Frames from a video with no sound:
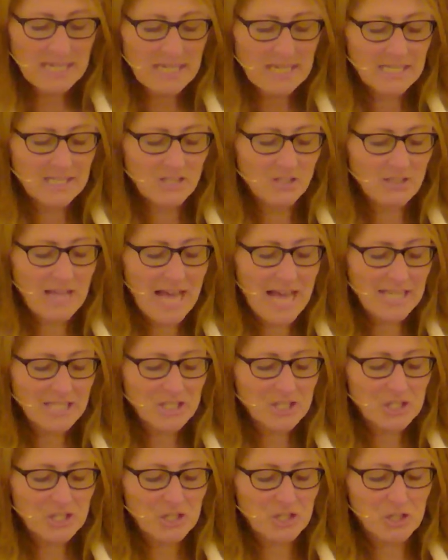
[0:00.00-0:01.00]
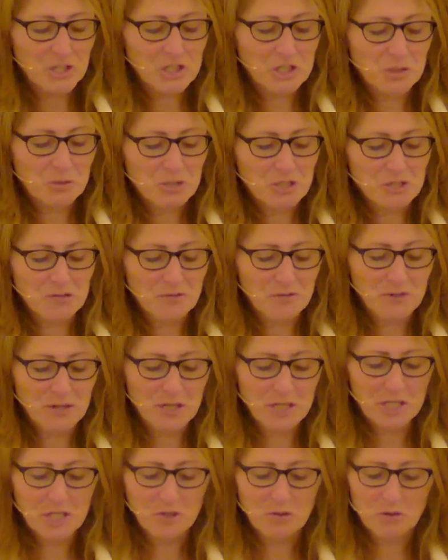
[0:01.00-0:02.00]
In the last year, Jewish
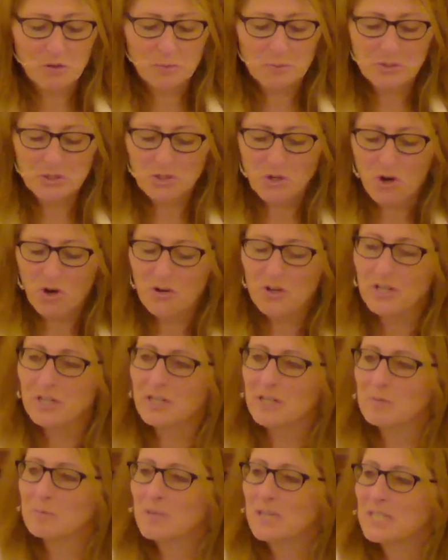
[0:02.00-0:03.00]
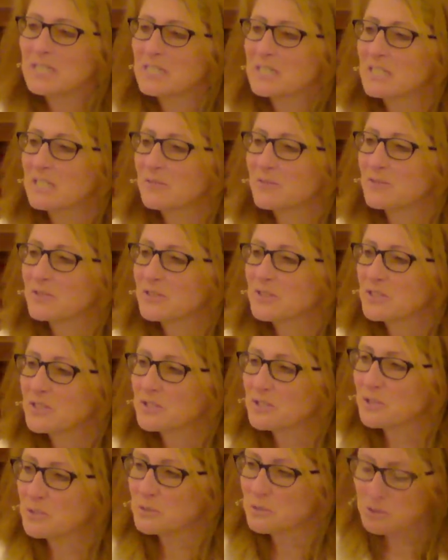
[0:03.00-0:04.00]
affinity groups started in many San
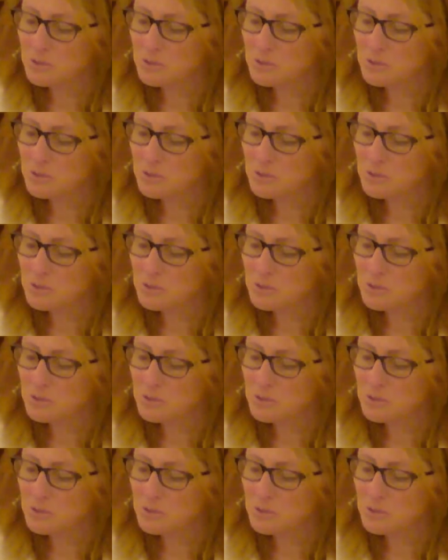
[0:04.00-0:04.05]
Francisco